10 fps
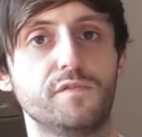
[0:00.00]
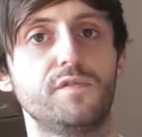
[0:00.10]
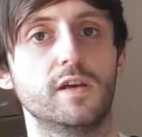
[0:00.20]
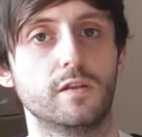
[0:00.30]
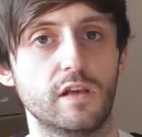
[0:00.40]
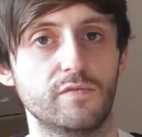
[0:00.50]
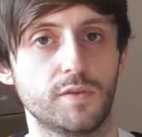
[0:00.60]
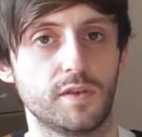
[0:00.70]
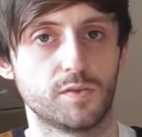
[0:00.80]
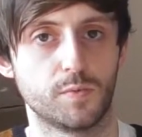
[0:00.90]
fell in love
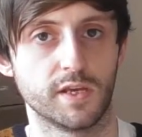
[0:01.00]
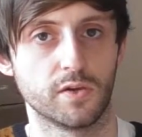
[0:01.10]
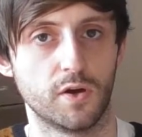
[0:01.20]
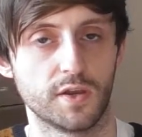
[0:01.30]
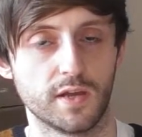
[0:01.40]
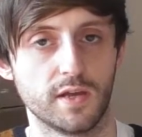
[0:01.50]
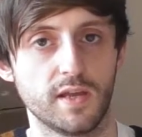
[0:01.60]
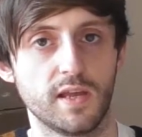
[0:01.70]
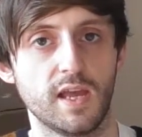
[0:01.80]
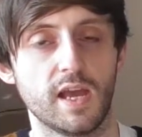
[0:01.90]
with this when I got it.
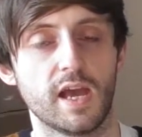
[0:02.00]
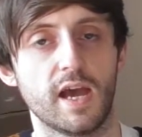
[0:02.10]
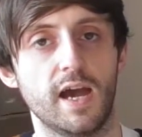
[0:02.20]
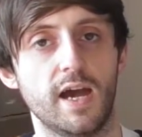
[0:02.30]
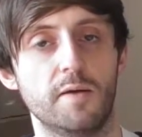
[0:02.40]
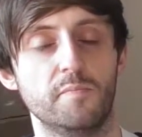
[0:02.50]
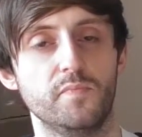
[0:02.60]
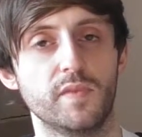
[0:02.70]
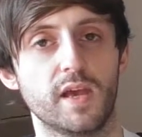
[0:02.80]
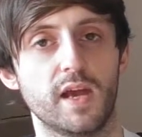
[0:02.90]

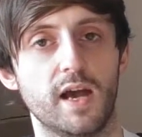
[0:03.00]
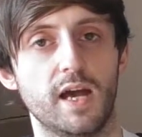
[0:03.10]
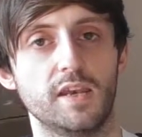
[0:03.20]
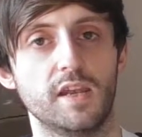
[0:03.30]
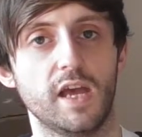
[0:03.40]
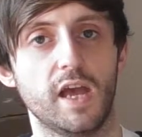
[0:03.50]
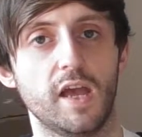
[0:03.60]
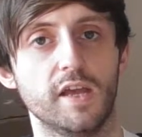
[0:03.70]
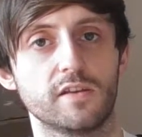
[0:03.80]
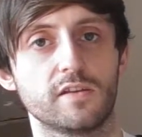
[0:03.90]
And
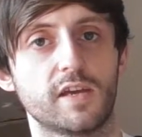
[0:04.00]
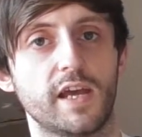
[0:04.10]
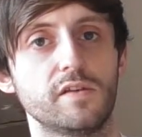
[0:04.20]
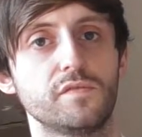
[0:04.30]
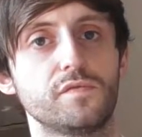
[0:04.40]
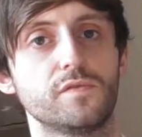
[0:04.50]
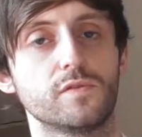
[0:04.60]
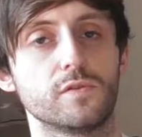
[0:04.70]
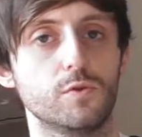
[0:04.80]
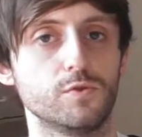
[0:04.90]
it kind of
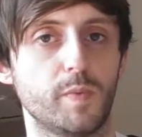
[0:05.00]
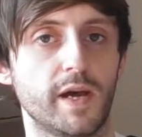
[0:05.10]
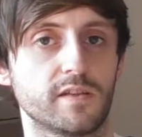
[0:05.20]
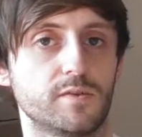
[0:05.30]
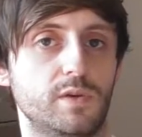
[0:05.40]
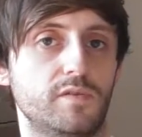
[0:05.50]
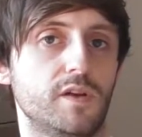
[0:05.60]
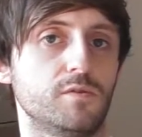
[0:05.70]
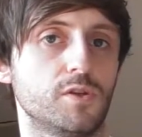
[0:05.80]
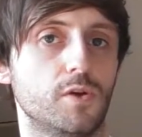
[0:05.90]
goes back to whenever
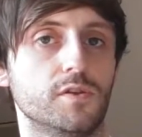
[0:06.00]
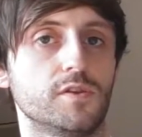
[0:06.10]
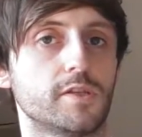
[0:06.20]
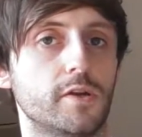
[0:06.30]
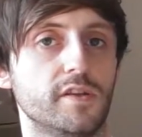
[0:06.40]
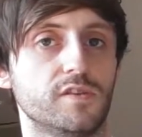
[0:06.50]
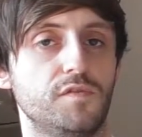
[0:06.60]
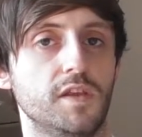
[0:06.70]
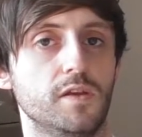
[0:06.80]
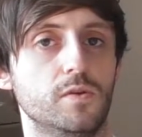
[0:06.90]
I was talking at the start of this
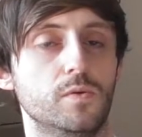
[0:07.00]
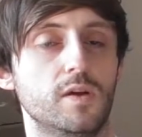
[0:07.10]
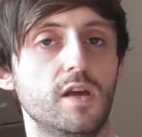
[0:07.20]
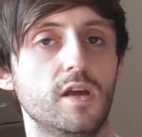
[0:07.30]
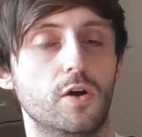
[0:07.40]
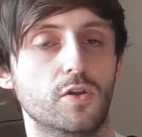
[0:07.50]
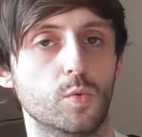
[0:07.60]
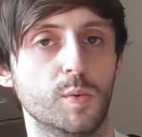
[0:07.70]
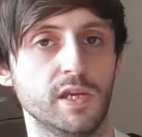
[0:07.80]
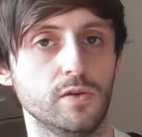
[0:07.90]
video on the
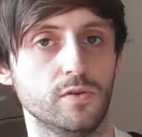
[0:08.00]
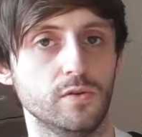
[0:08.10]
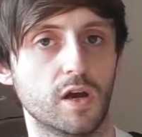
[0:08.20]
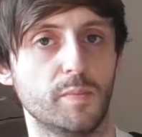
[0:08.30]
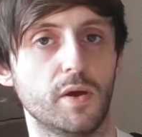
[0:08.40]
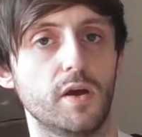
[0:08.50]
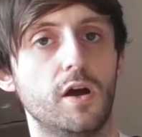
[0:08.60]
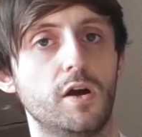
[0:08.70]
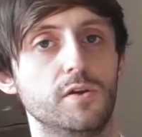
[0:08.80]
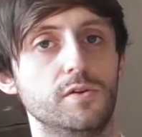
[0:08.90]
Wii U about
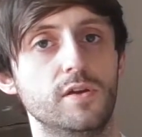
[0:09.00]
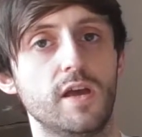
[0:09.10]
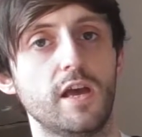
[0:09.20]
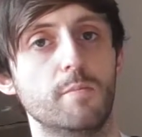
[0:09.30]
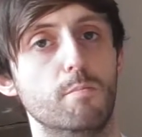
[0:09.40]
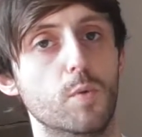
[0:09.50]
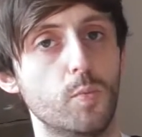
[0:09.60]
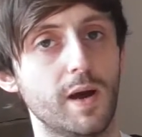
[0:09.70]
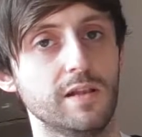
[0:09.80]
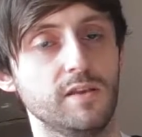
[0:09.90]
how
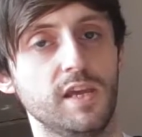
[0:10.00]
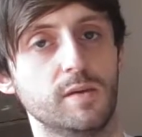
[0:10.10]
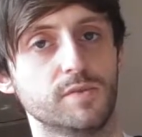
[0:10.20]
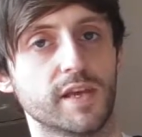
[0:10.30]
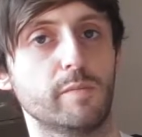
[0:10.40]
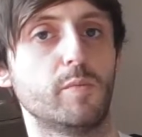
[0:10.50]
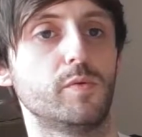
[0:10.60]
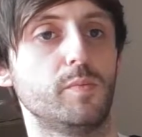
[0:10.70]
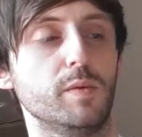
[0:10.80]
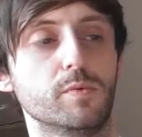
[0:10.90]
mobile games, like I
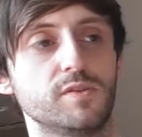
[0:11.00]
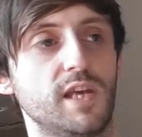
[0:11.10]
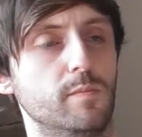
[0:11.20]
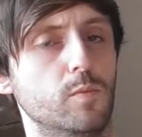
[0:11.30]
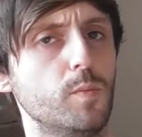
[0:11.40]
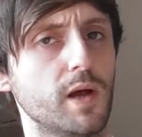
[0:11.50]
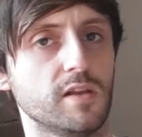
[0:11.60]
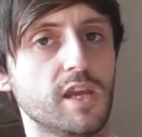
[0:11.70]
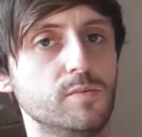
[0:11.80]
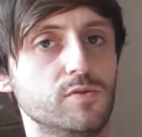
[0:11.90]
remember people saying mobile
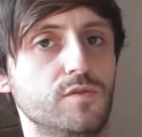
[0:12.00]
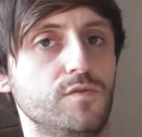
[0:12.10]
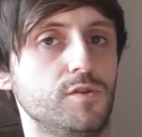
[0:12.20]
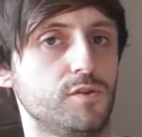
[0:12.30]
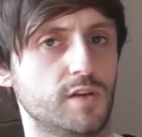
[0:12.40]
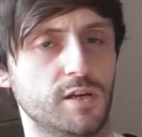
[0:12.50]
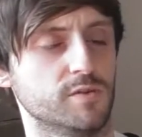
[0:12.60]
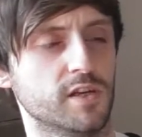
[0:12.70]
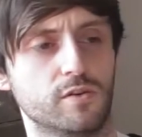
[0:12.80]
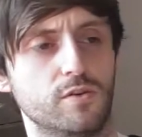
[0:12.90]
games are the future, and I
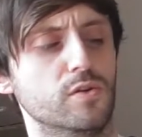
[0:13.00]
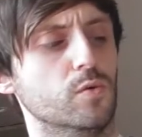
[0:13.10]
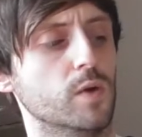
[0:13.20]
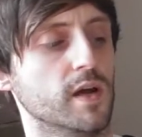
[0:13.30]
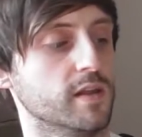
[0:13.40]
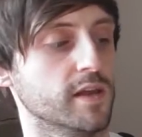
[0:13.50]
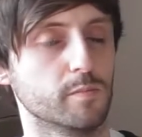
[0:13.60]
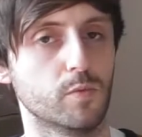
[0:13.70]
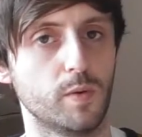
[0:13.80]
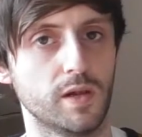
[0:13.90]
was like, no way, like
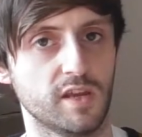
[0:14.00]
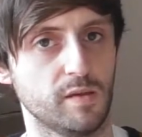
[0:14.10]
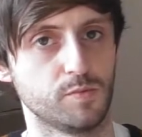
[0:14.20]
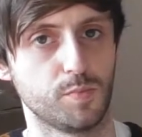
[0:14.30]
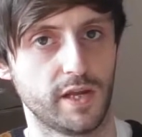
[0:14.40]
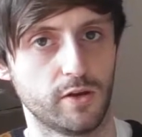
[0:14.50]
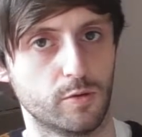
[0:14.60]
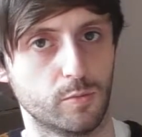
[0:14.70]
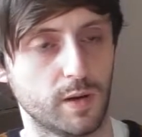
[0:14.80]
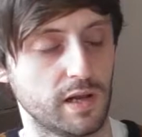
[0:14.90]
mobile games, playing on a
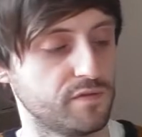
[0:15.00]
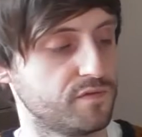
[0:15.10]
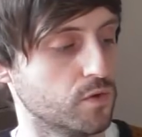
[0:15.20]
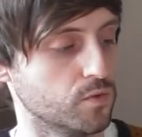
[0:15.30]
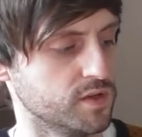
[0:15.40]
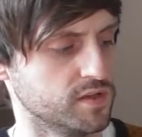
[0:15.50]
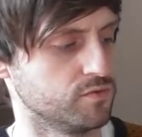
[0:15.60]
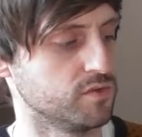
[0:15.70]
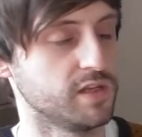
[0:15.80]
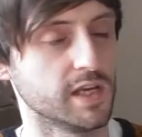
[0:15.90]
mobile phone is
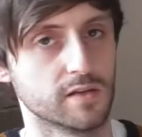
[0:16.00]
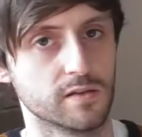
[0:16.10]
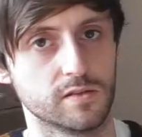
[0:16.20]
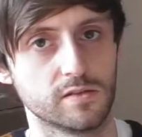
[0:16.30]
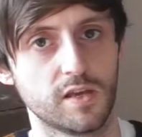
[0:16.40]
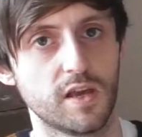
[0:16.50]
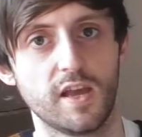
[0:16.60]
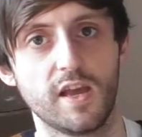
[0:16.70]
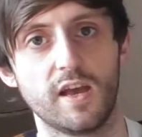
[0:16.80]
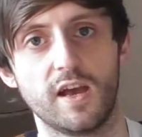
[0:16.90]
ridiculous.
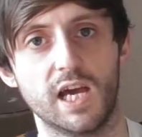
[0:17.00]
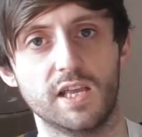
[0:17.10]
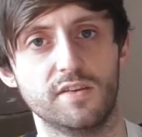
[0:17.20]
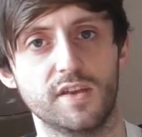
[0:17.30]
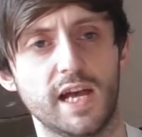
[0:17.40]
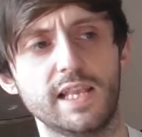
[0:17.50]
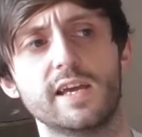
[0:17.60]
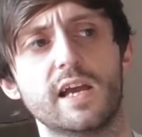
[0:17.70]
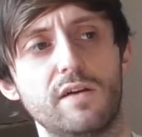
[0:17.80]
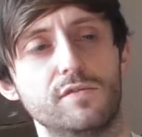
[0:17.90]
And I
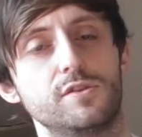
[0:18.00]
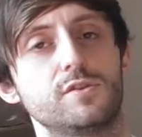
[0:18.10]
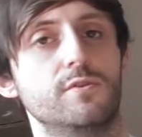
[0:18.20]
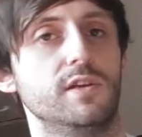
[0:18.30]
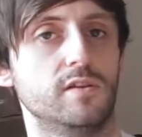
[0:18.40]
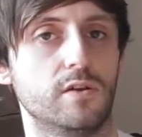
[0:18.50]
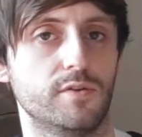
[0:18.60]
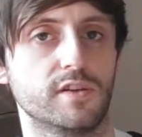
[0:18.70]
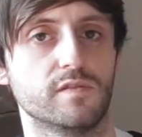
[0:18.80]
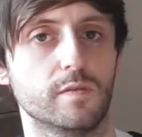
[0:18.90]
like having a screen and all the
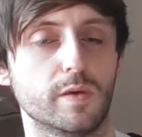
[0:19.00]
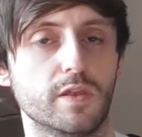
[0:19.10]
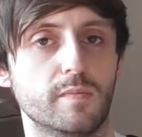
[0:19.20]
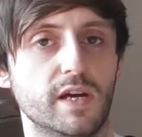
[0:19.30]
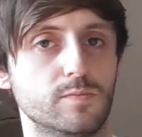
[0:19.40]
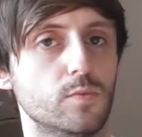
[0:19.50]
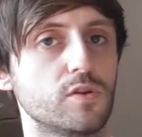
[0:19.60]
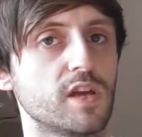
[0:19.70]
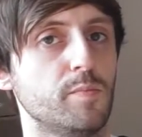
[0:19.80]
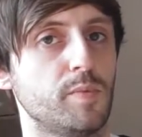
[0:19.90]
rest of it, but as more
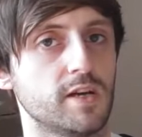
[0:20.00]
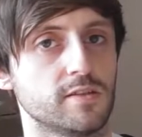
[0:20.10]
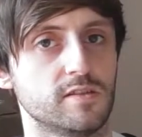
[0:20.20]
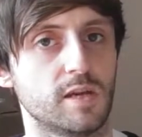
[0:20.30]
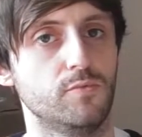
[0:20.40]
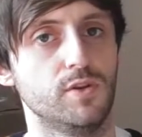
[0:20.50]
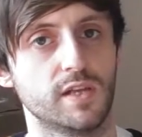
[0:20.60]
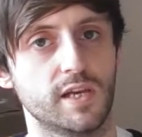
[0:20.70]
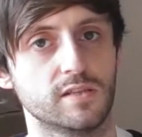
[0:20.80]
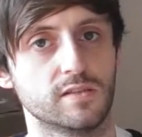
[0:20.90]
time passes, I'm
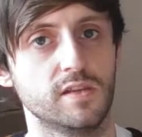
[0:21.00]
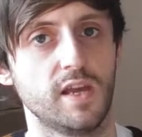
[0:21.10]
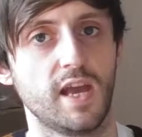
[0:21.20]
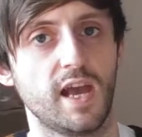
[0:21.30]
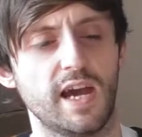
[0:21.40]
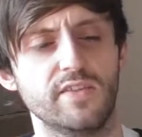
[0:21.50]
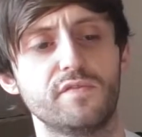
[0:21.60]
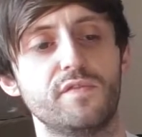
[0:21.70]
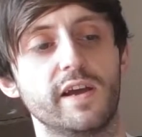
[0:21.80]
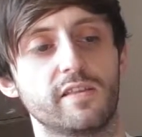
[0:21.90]
realizing, and the
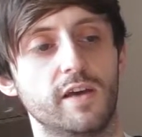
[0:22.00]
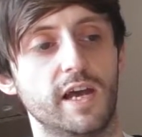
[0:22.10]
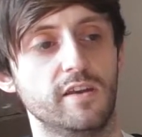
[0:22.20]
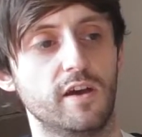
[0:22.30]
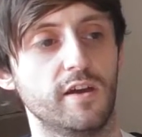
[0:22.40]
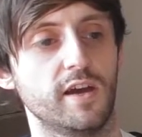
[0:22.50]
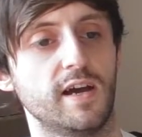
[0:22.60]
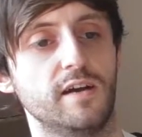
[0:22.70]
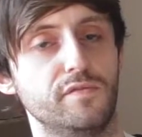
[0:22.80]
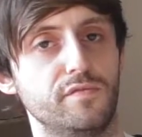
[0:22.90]
fact that I now
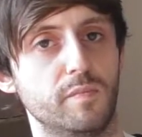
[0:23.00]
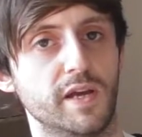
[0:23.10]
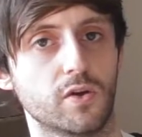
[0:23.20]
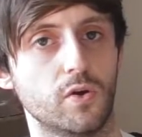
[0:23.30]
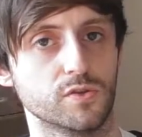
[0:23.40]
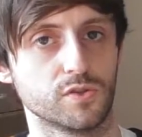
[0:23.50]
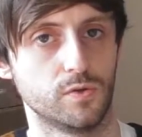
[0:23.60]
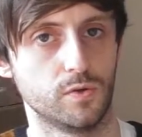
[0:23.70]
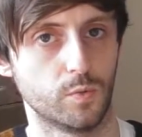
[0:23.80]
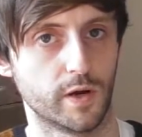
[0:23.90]
have my
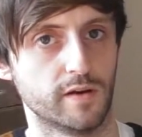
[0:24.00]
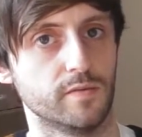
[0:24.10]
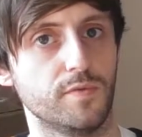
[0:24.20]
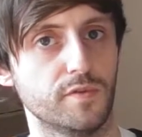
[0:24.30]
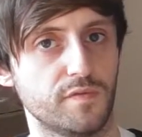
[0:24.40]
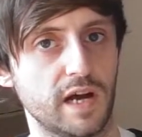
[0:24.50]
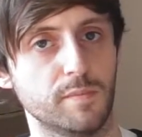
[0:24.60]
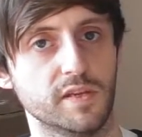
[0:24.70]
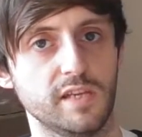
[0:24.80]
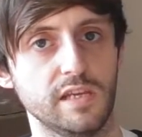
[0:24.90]
console where the
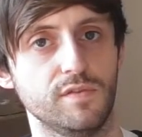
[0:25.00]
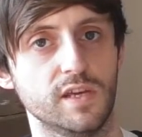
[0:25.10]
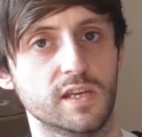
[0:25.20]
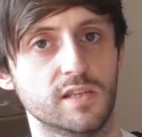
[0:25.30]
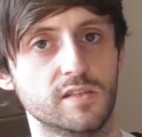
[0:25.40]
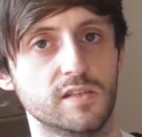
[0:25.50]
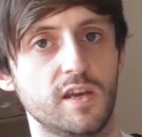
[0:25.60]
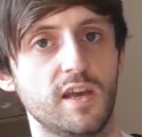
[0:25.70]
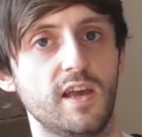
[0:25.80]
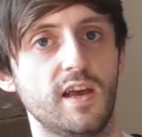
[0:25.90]
family TV is,
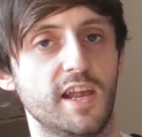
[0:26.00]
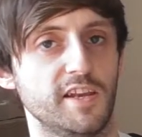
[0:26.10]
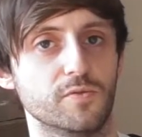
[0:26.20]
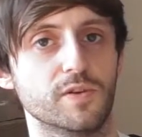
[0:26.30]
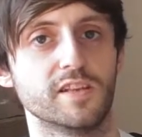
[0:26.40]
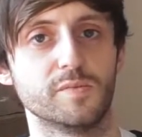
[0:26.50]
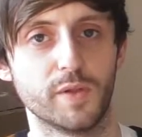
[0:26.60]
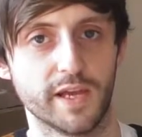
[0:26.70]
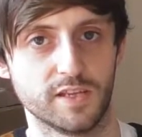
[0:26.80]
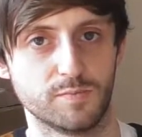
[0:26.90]
I don't get to
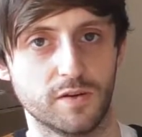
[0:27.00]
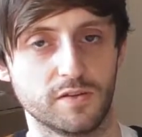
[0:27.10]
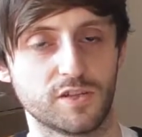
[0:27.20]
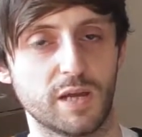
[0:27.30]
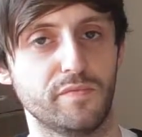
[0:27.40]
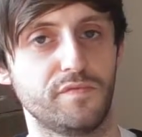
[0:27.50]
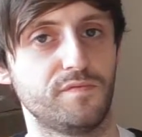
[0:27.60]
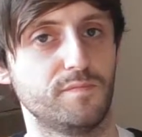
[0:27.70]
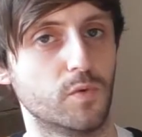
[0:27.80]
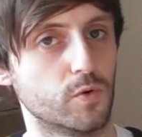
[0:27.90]
play as much. I'm
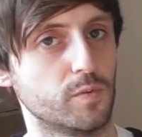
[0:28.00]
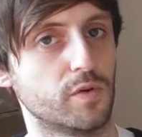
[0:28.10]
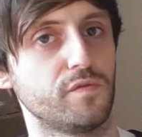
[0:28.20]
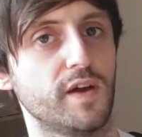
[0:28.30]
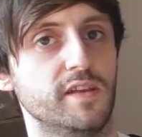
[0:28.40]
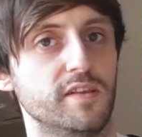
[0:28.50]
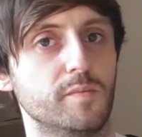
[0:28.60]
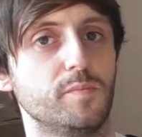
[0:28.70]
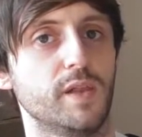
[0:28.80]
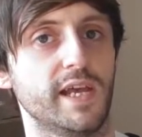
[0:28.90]
more and more finding
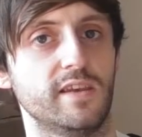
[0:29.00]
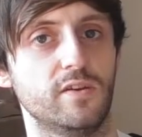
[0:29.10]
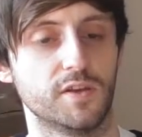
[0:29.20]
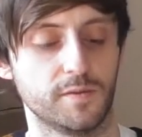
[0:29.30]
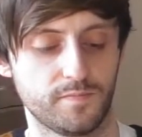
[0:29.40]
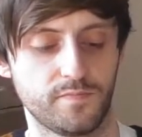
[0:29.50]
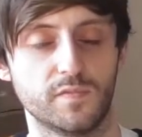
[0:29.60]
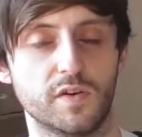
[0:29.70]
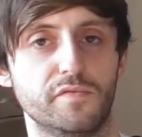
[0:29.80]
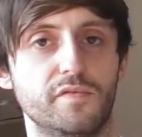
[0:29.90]
that playing on
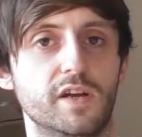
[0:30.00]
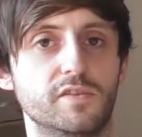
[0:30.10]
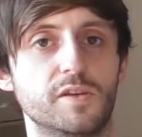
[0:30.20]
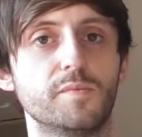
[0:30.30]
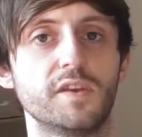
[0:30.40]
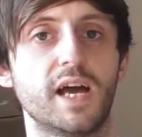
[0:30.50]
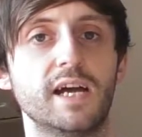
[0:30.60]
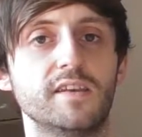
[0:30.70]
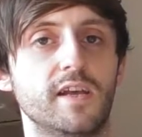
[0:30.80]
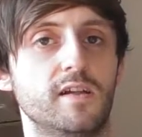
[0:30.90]
something
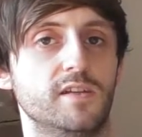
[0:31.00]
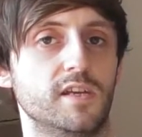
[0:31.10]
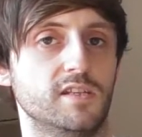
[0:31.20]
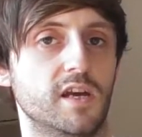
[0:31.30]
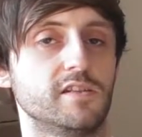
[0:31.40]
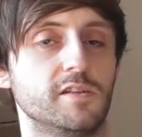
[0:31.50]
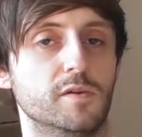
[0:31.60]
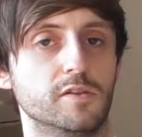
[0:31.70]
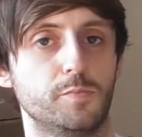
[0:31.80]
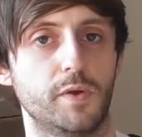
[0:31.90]
handheld is actually
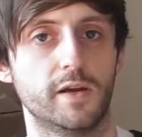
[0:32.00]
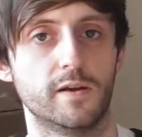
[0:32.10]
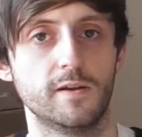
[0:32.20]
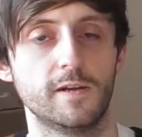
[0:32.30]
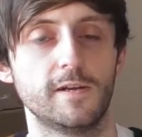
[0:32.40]
much better.